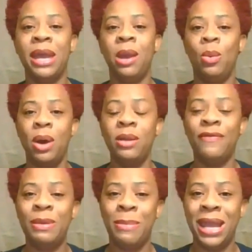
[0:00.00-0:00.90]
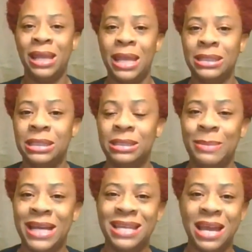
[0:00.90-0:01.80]
And one of the main lessons
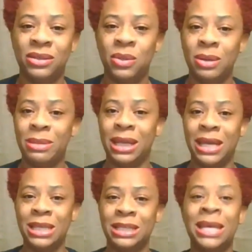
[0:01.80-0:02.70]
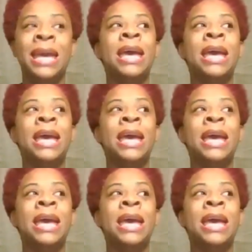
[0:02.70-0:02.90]
my dad taught me, ladies,